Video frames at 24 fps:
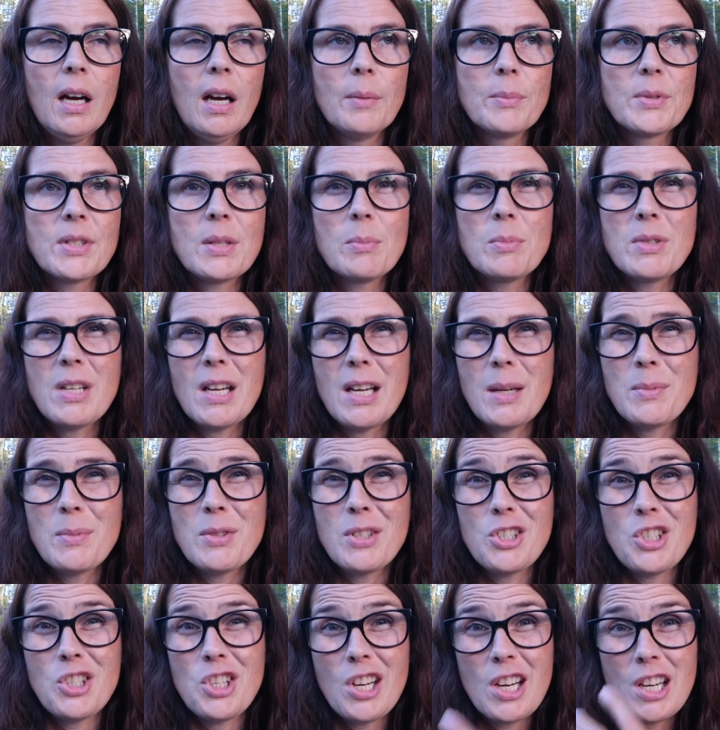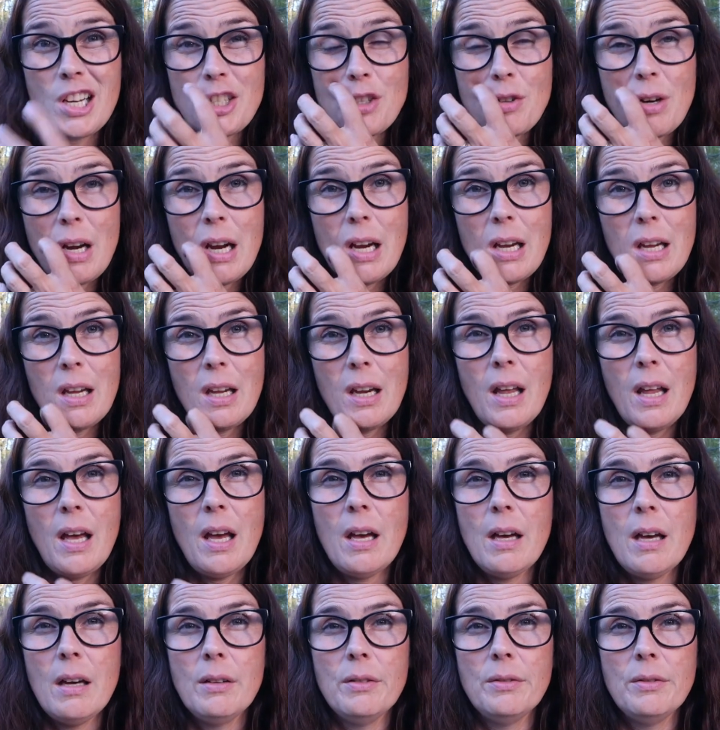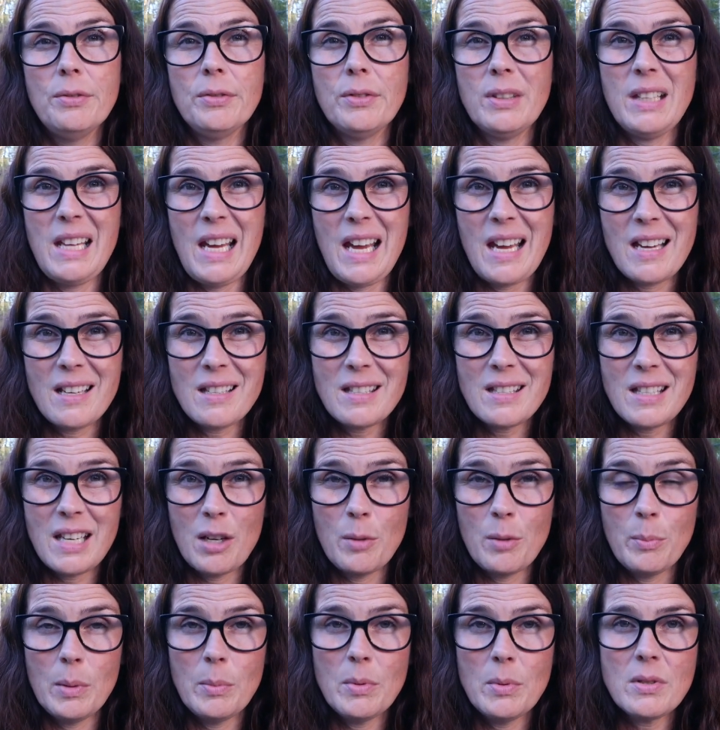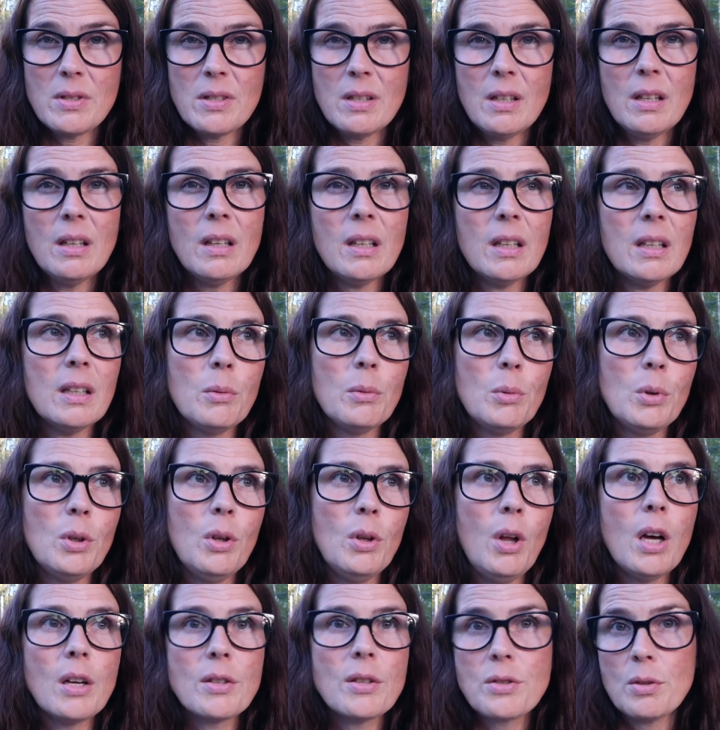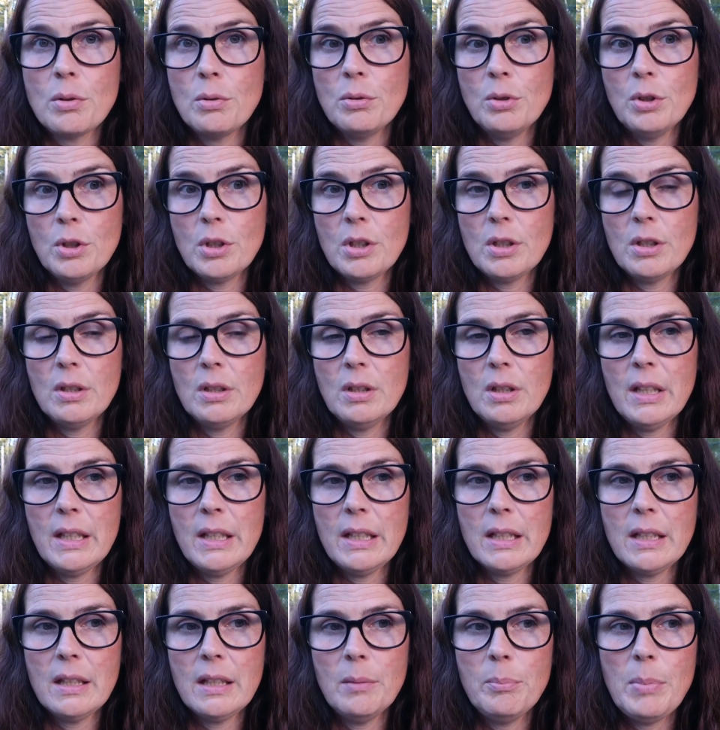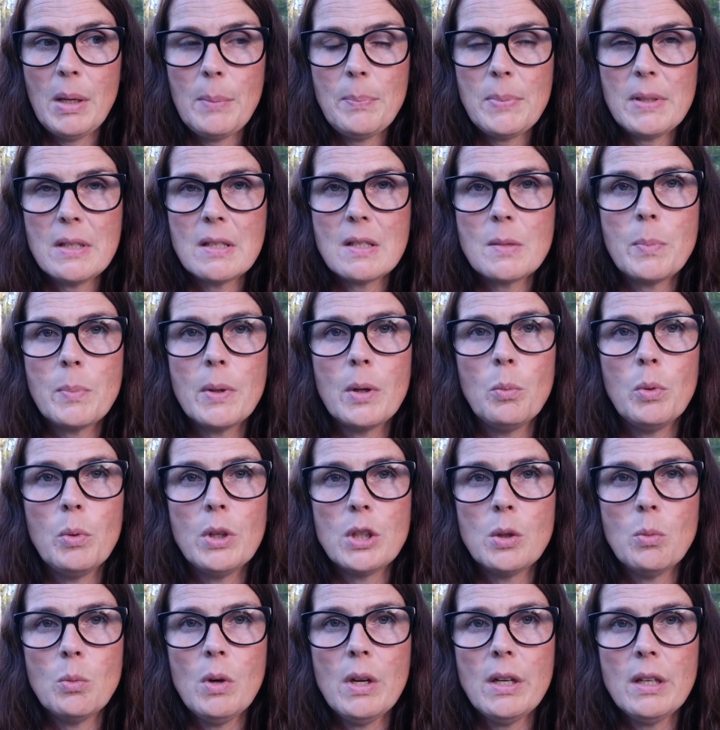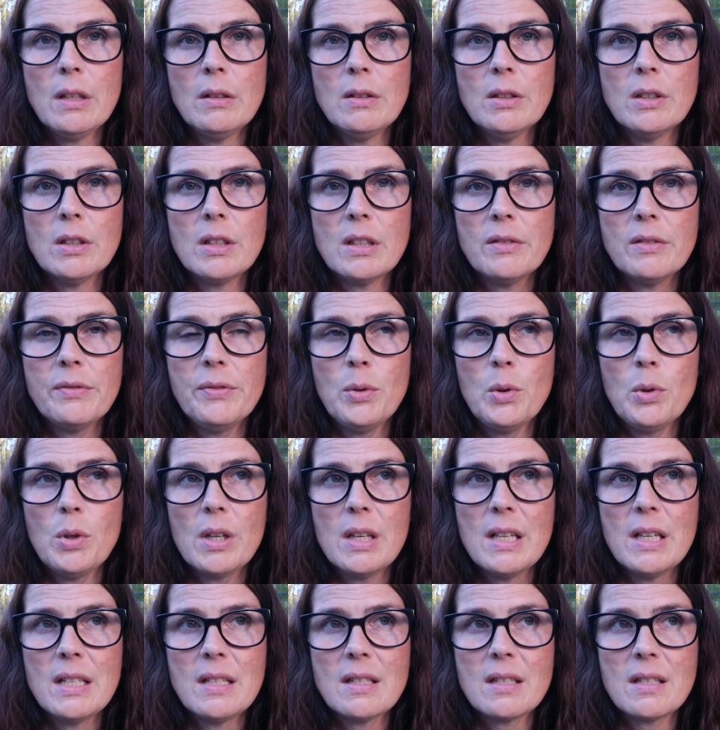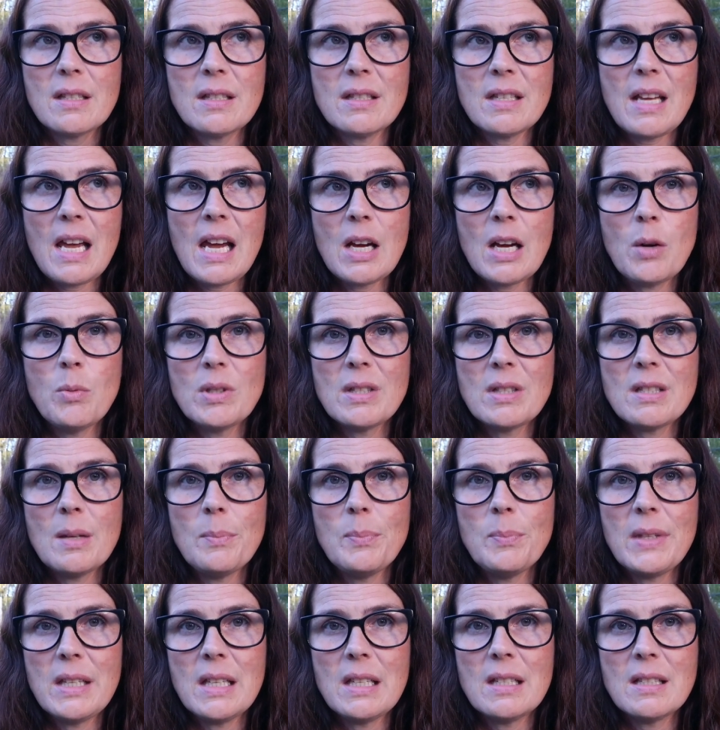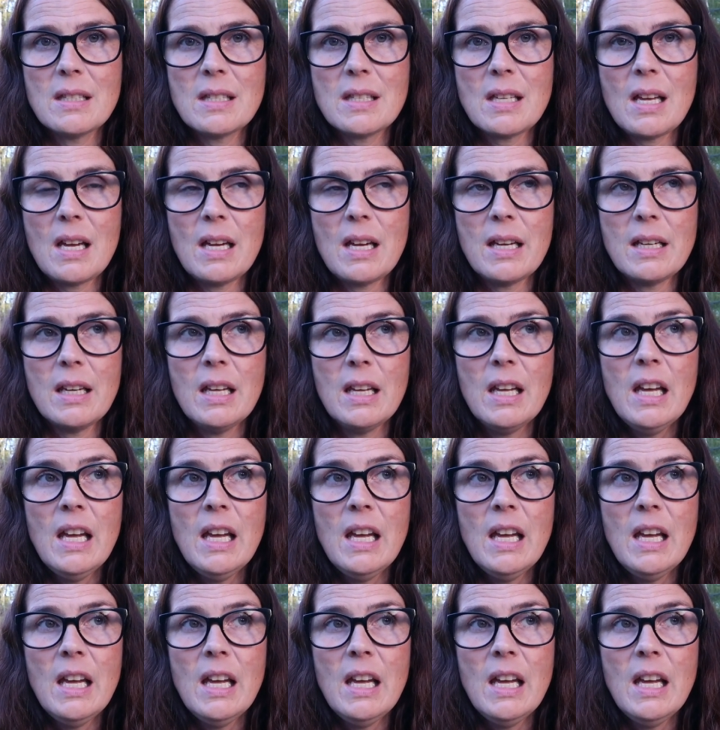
sometimes the GI tract could have gas, air bubbles in it, and it will also look like puppies. But what you want to look for is a sac with something inside.